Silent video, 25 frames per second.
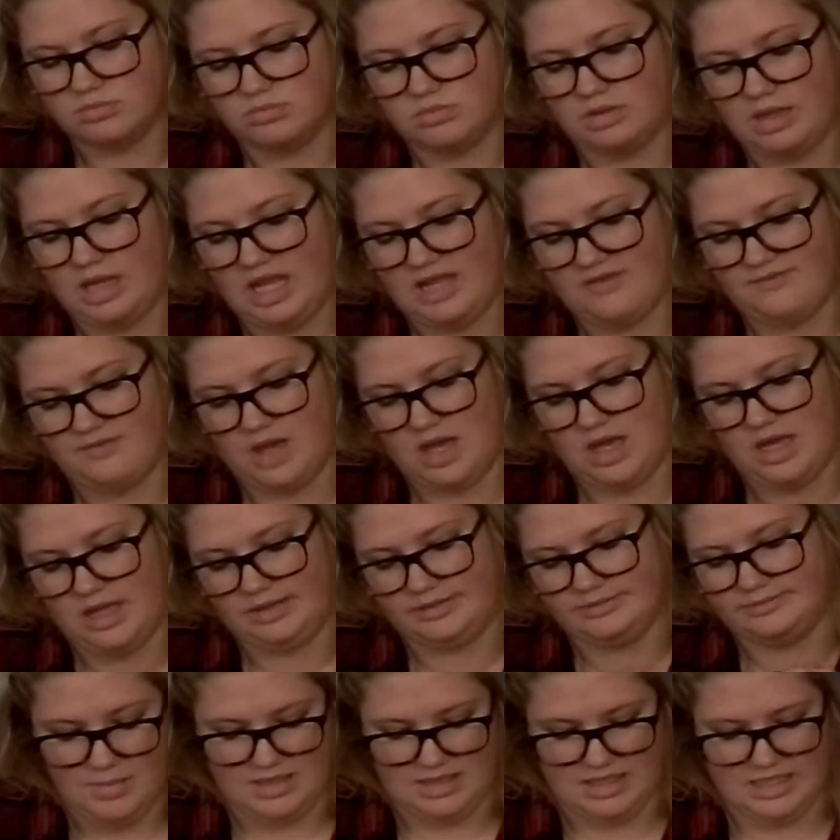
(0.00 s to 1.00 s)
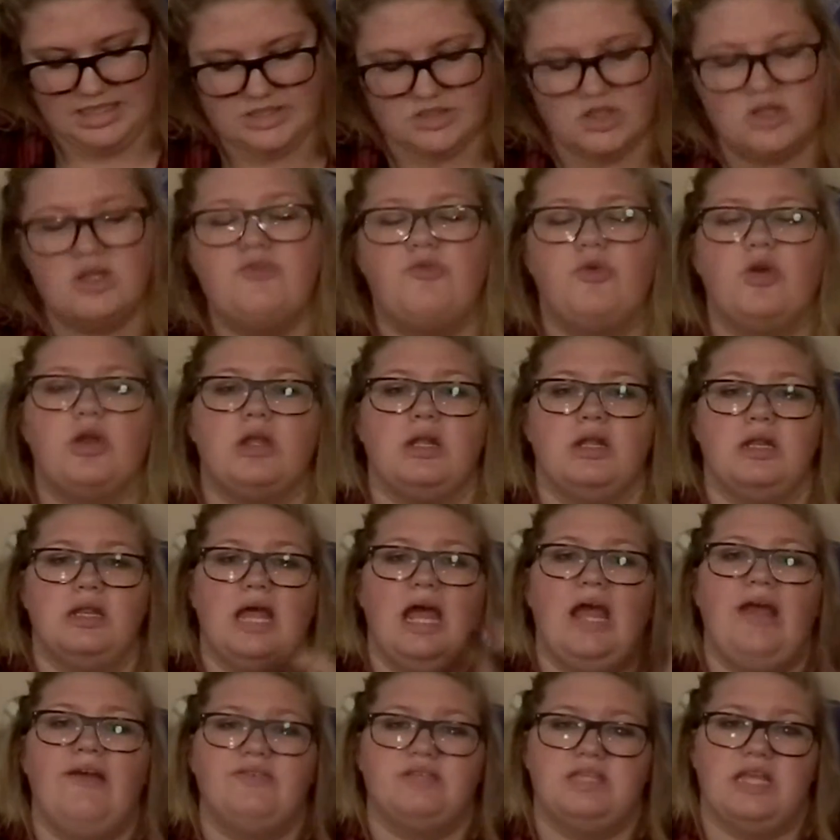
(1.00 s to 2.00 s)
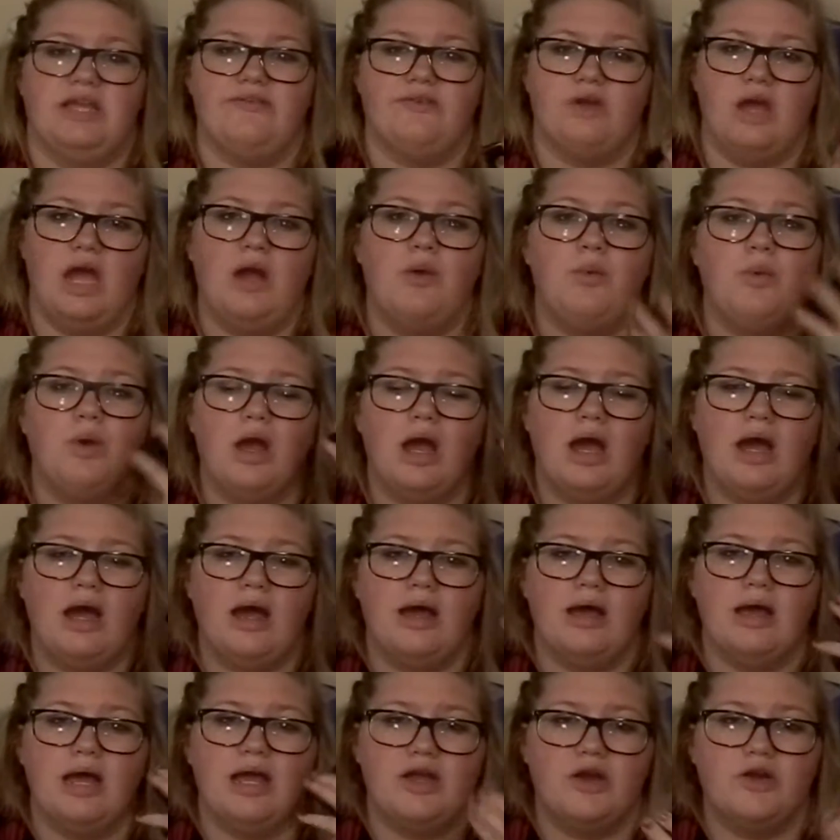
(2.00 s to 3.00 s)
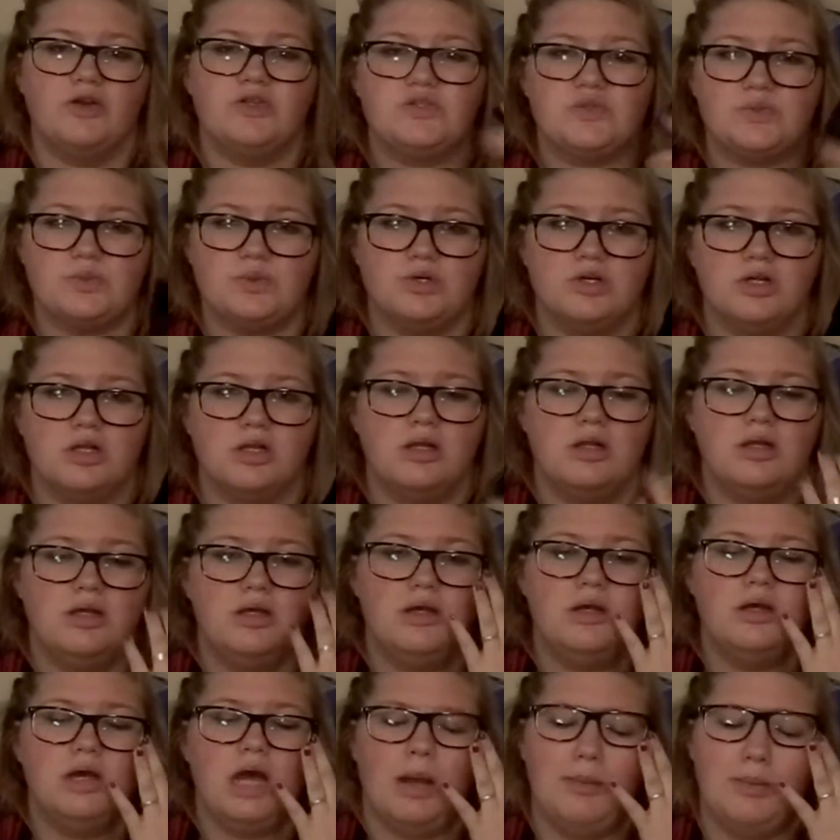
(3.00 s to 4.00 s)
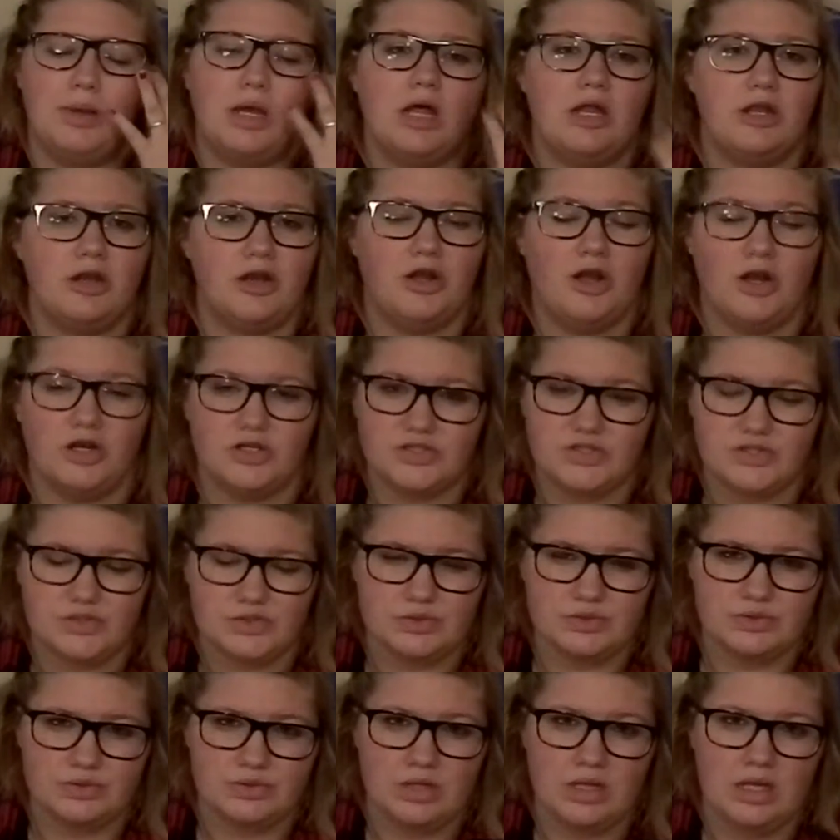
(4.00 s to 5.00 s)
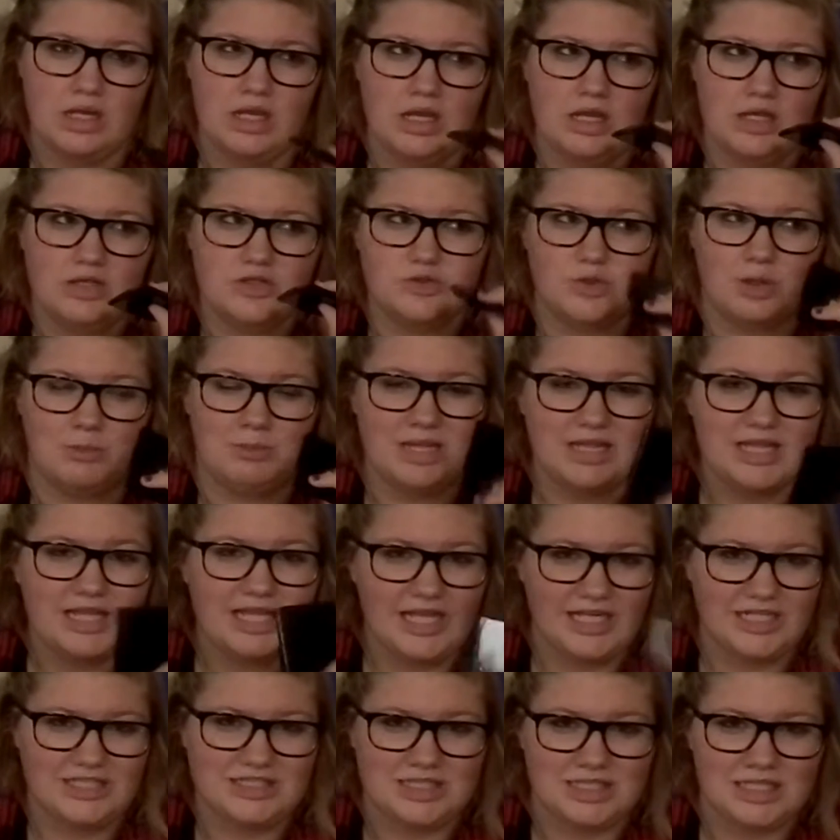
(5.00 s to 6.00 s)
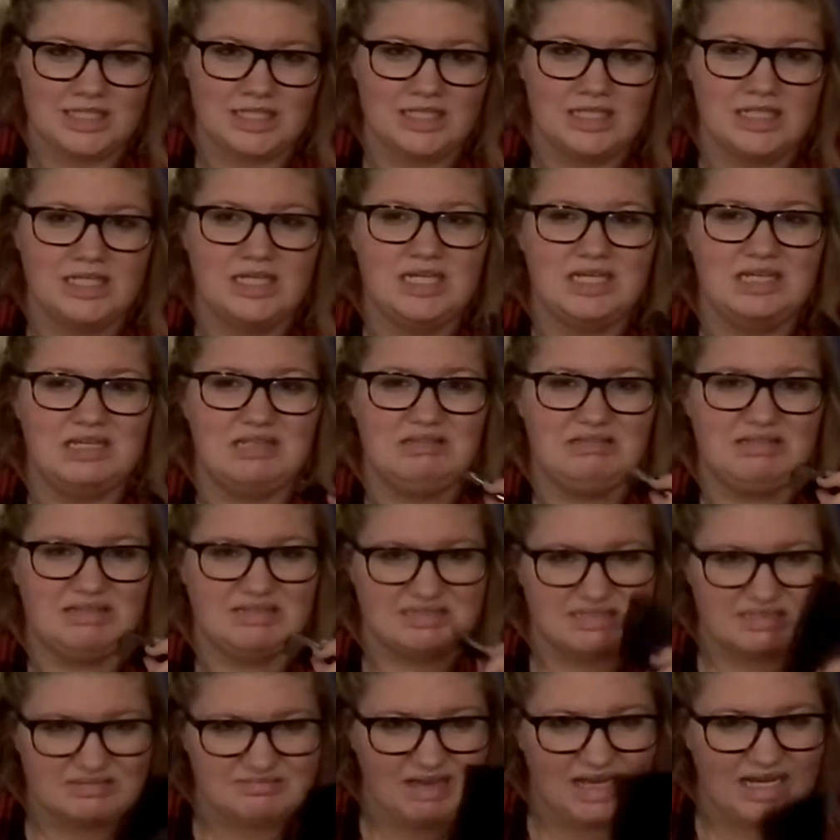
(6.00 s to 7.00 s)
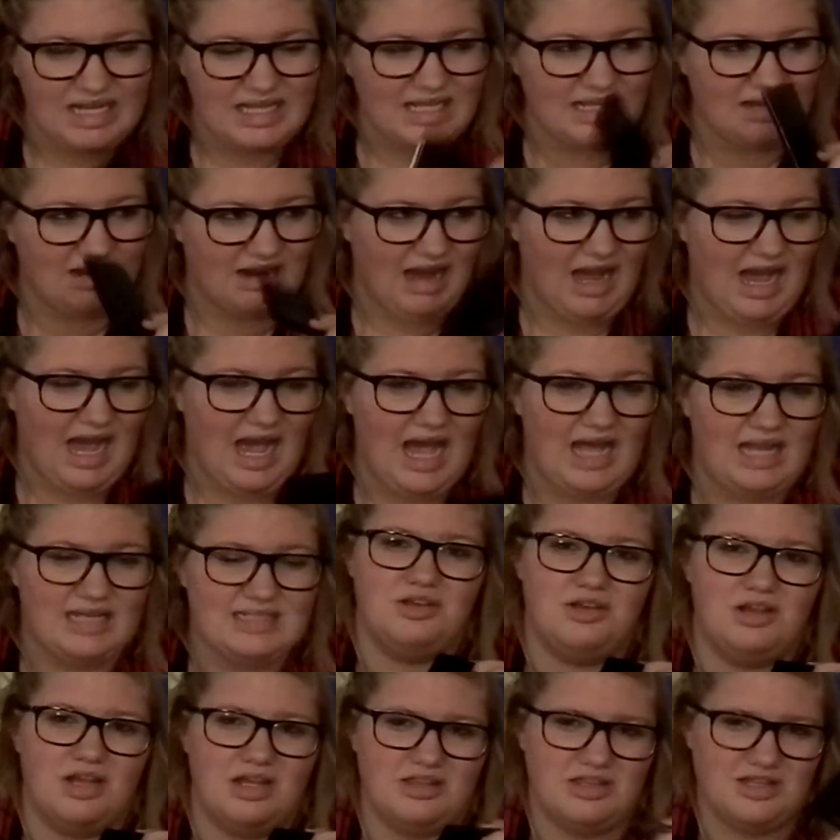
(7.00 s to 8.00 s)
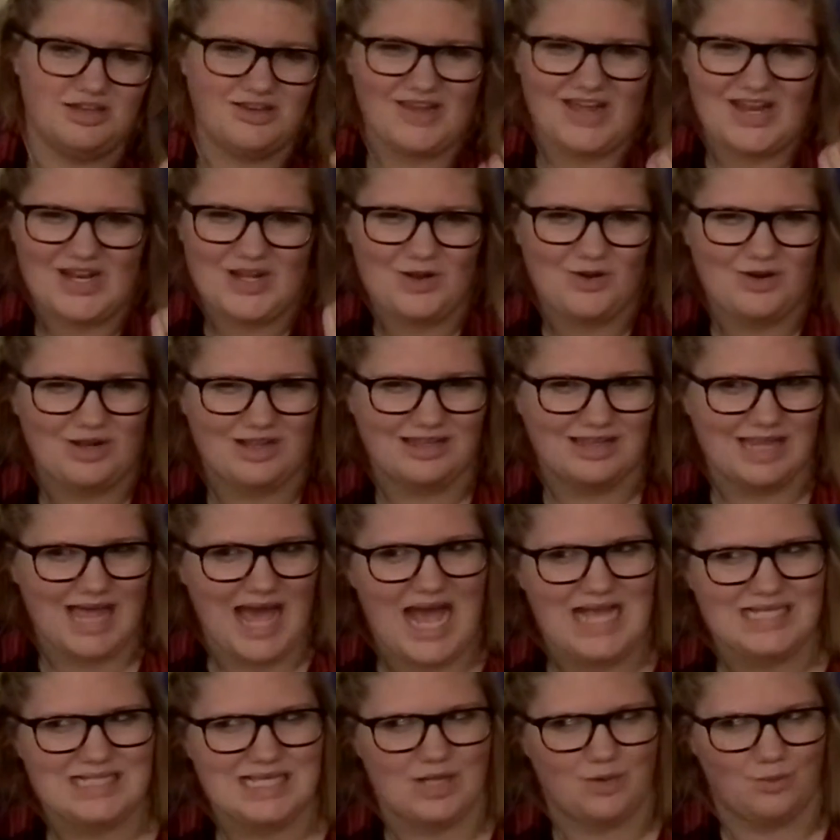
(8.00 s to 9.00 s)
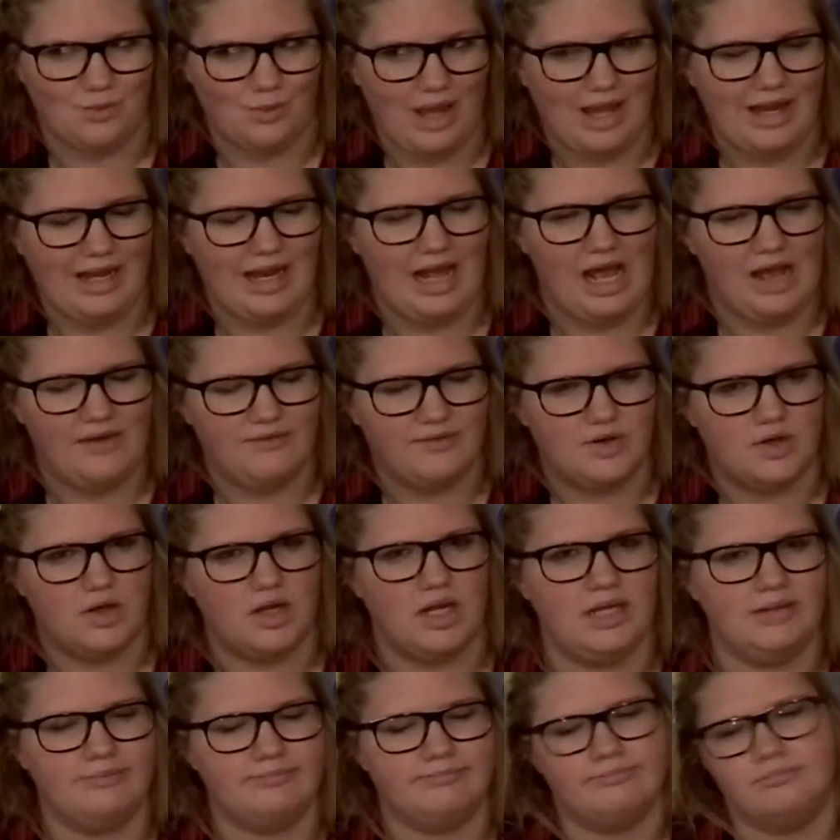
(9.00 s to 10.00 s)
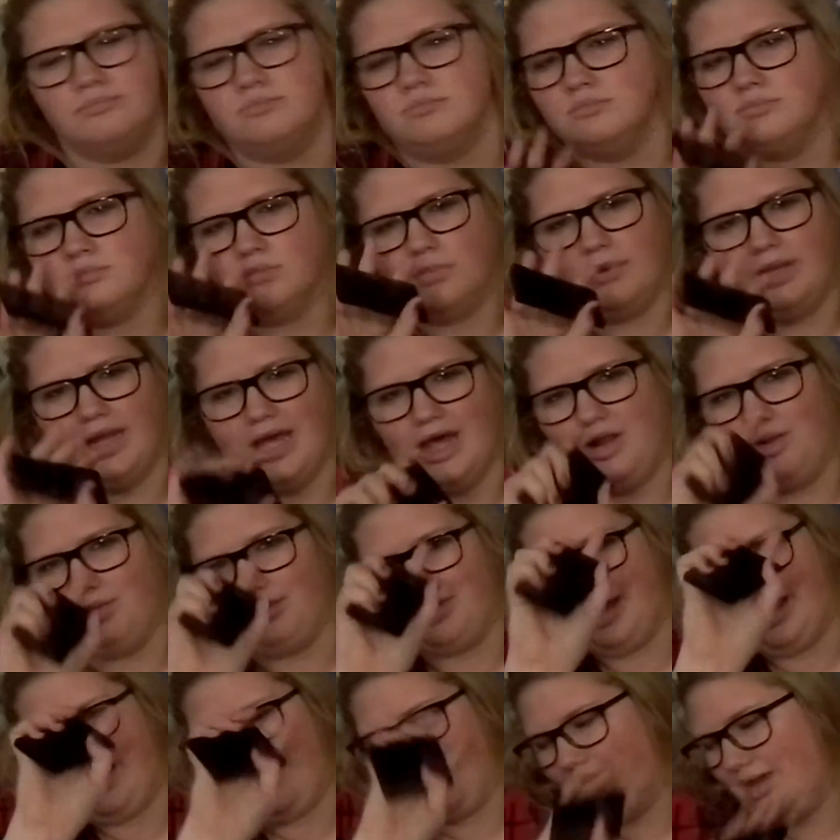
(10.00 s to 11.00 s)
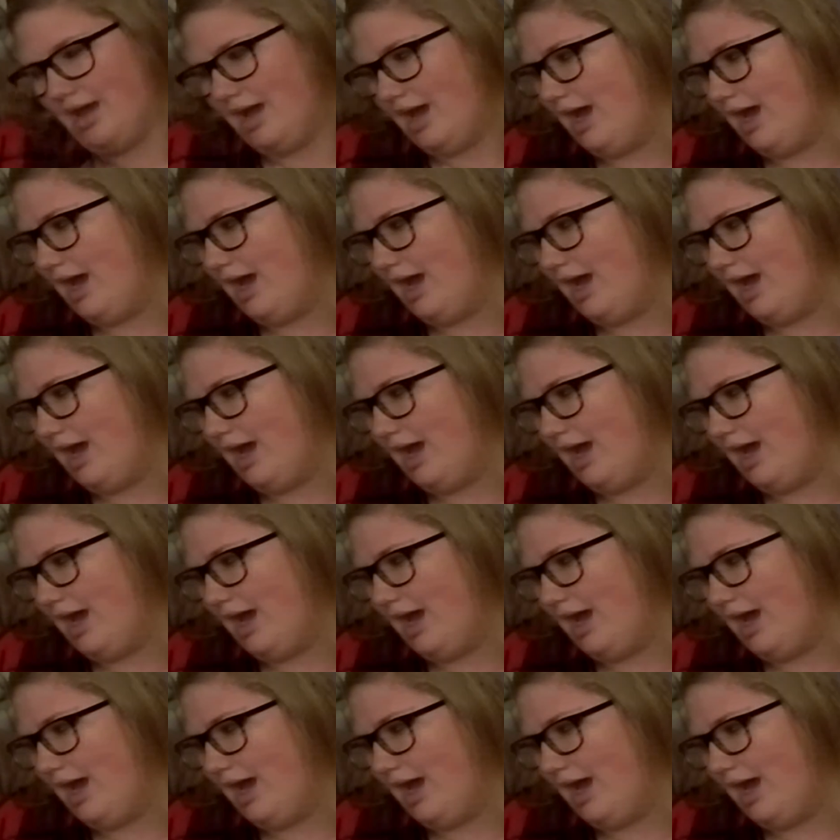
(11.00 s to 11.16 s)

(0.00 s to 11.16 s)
Avon these are a freaking lifesaver. I, uh, I go to school, I'm a culinary arts student, so I'm in the kitchen, you're sweaty, you're hot, and then you gotta go to class like right after it. Not okay.